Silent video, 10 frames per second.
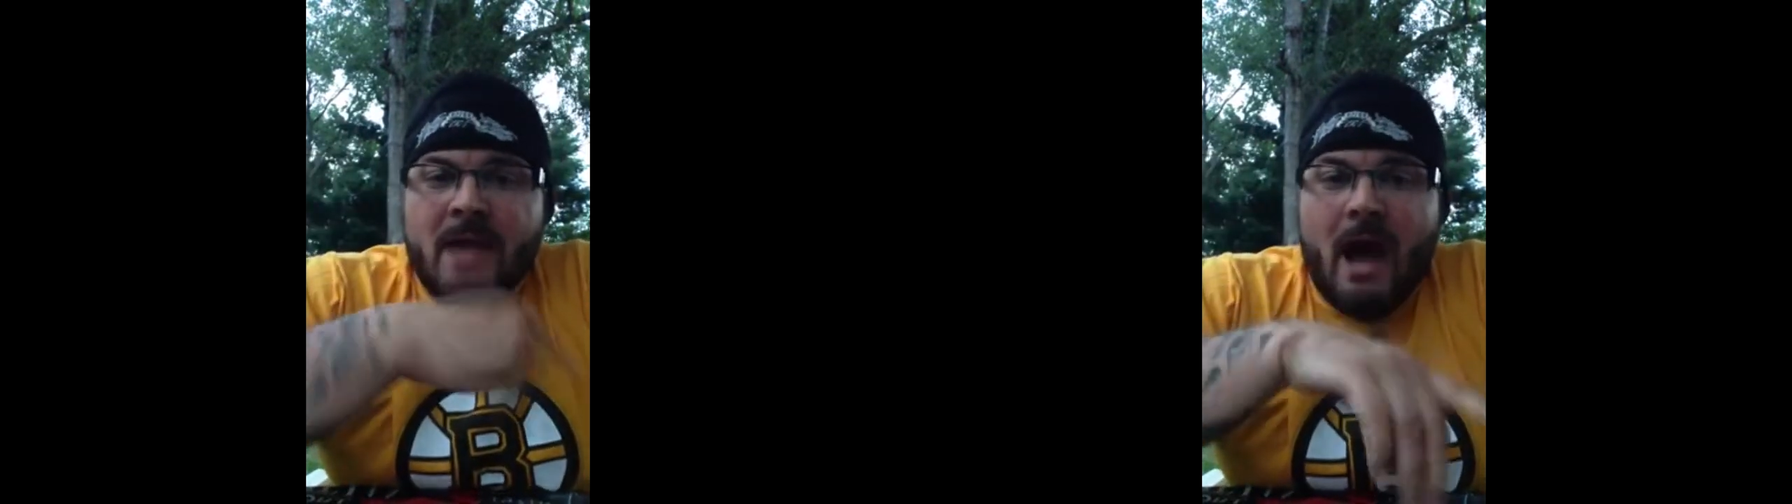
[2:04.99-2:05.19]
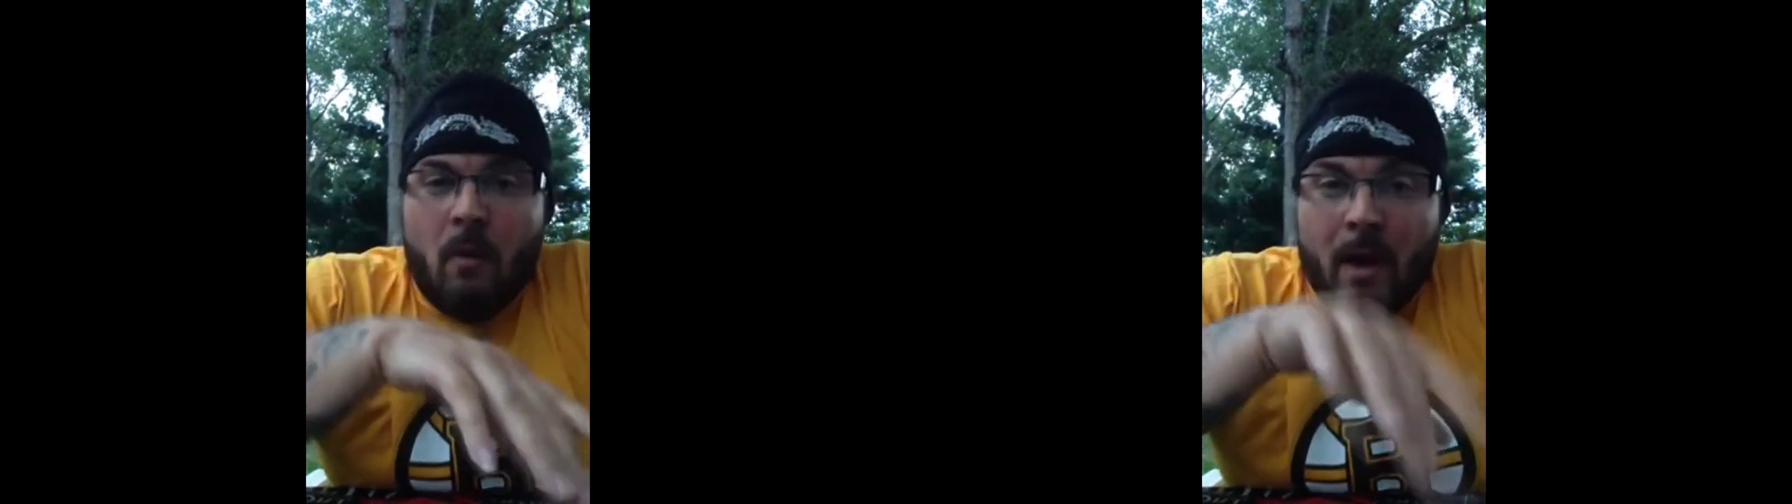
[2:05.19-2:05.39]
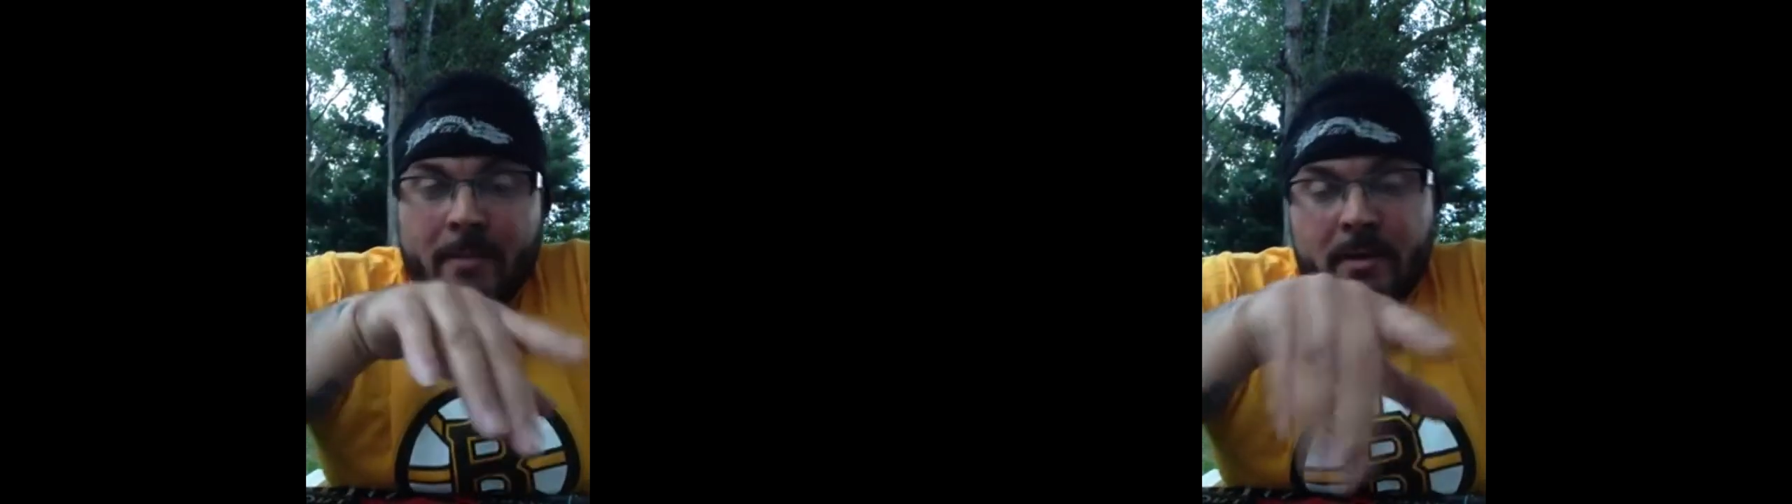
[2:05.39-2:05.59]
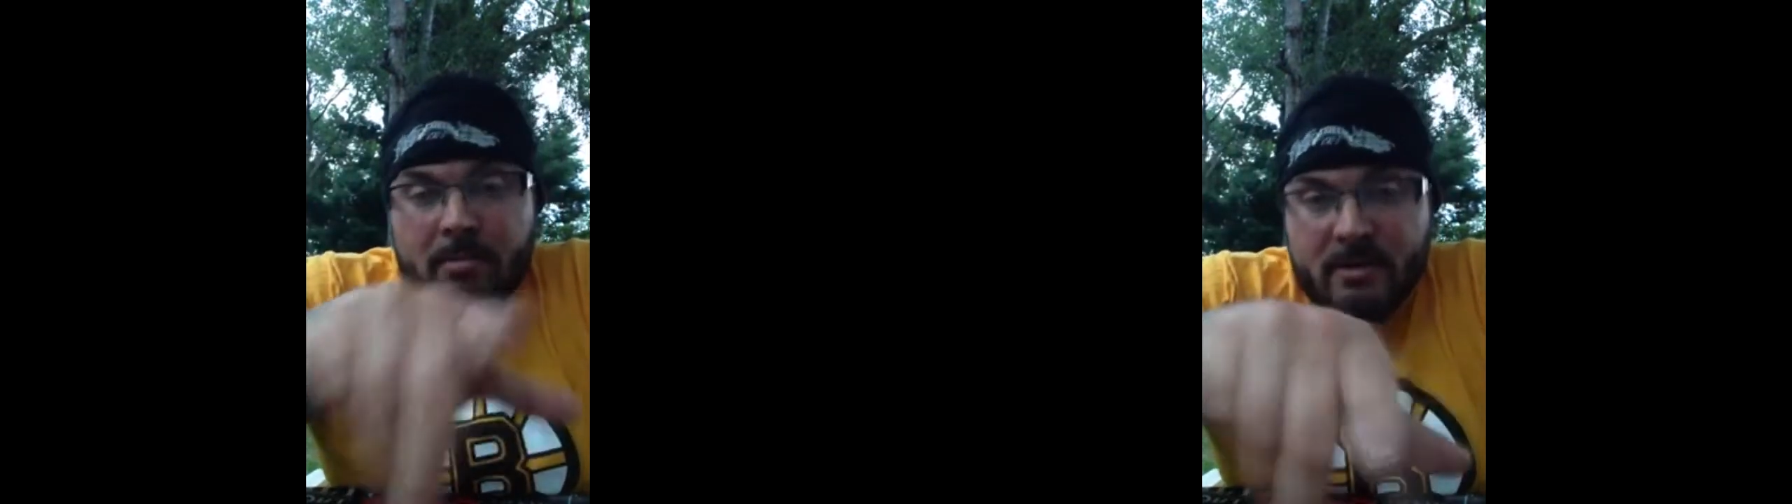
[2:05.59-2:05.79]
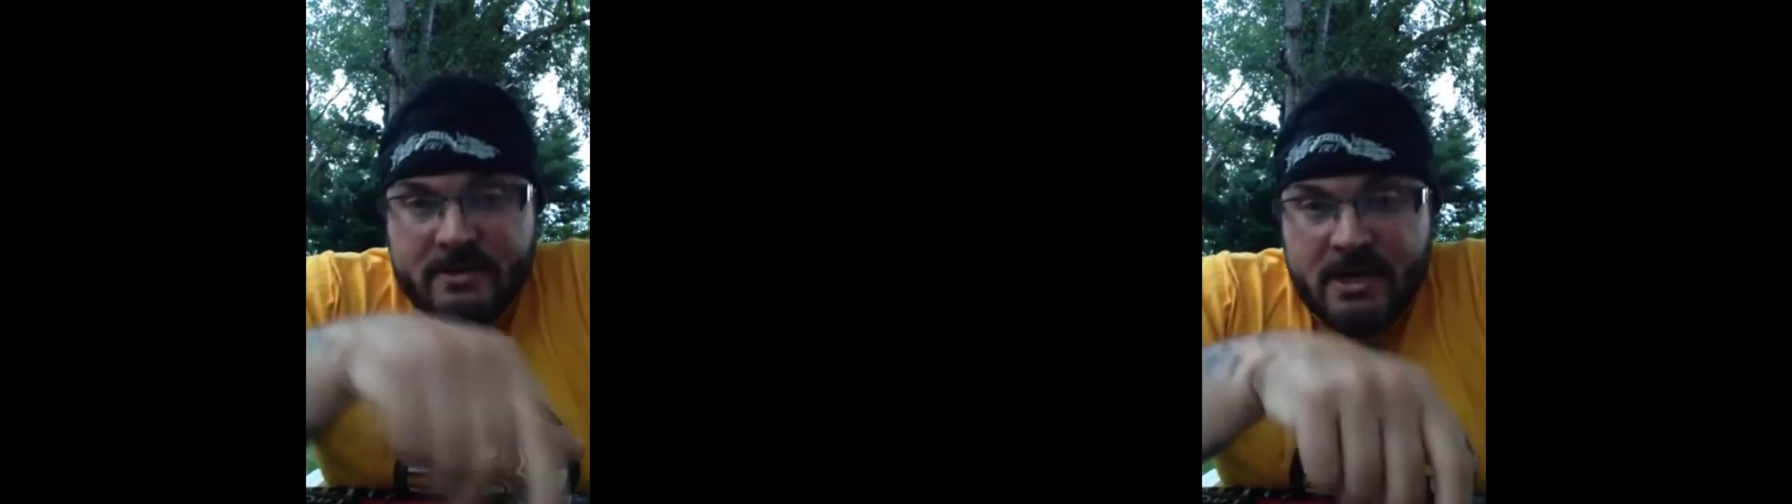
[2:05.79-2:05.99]
how white
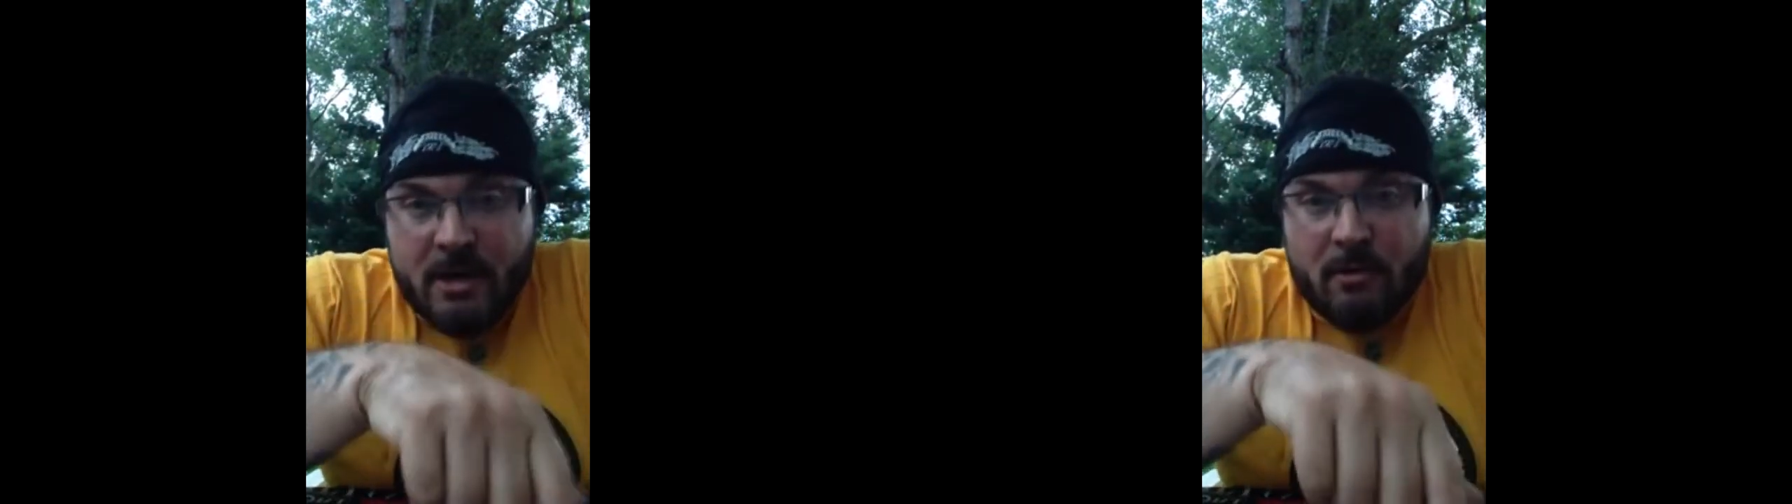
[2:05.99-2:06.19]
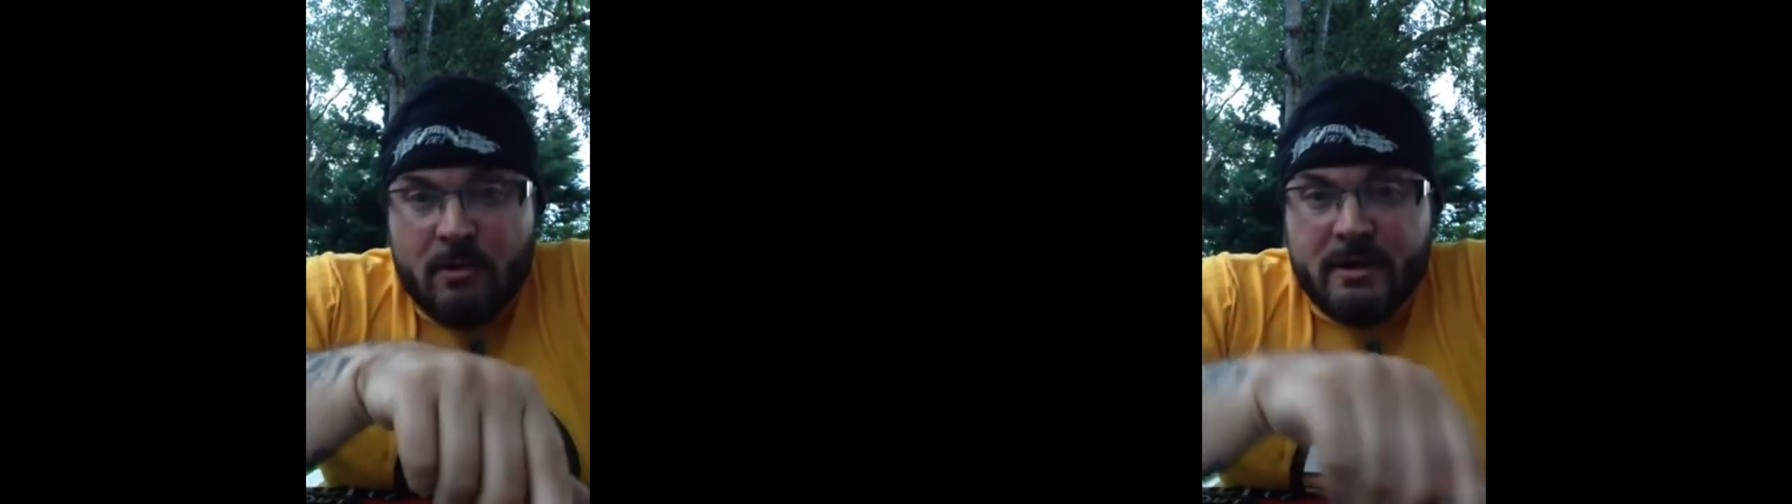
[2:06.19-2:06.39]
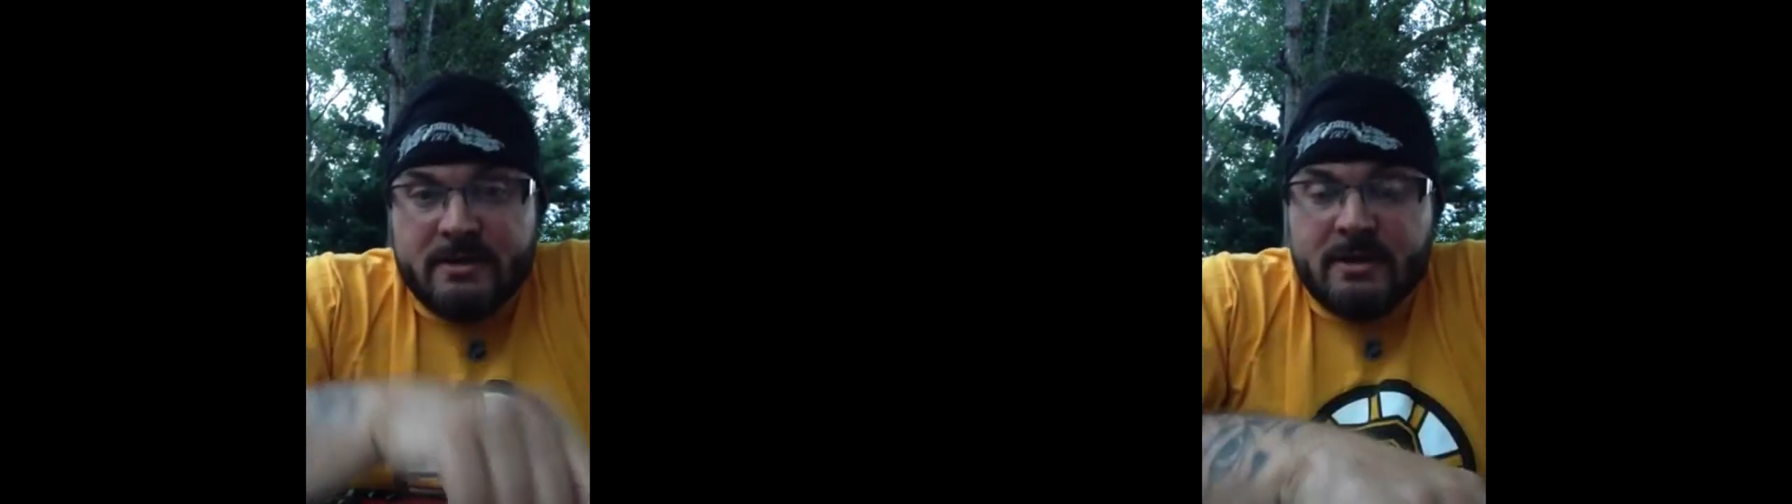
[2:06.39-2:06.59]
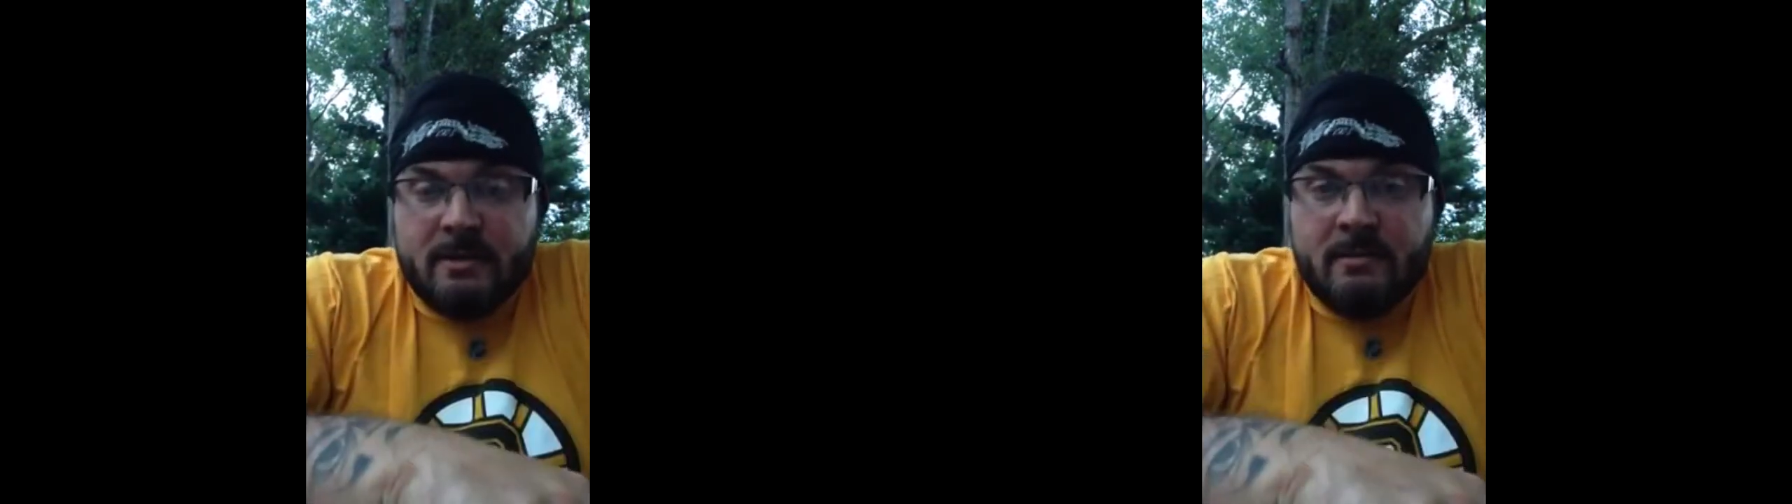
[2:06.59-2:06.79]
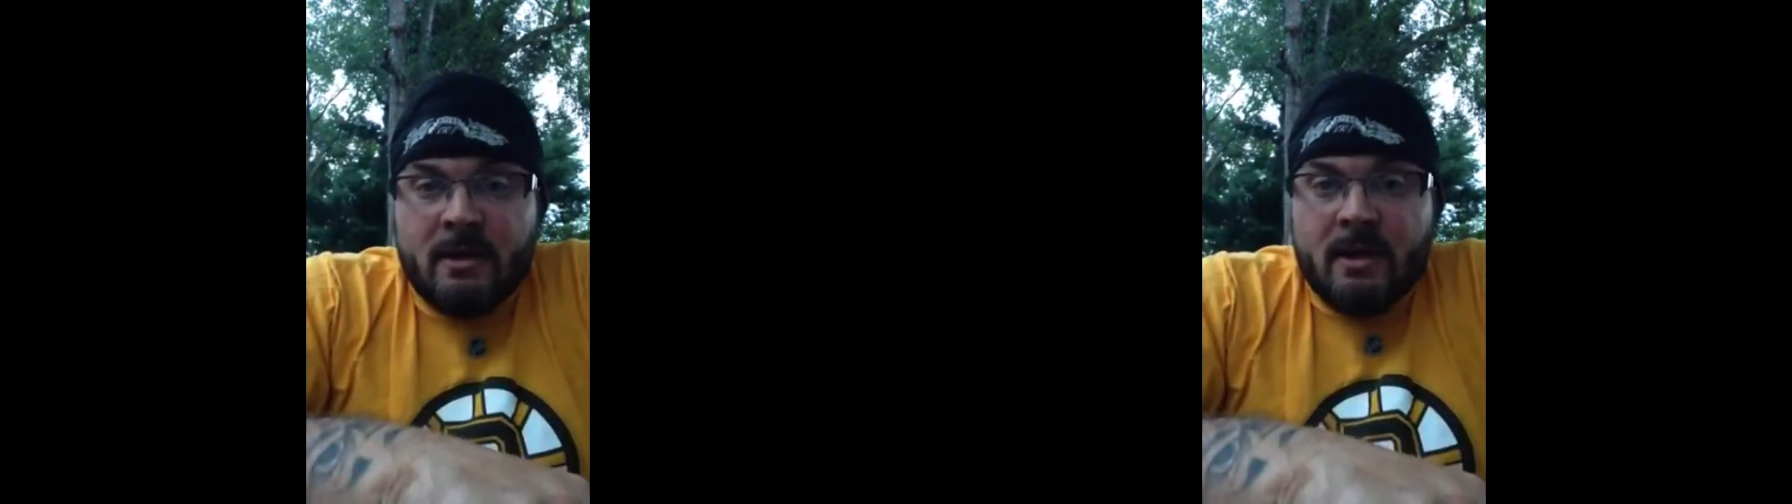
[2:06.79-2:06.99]
people are terrorists and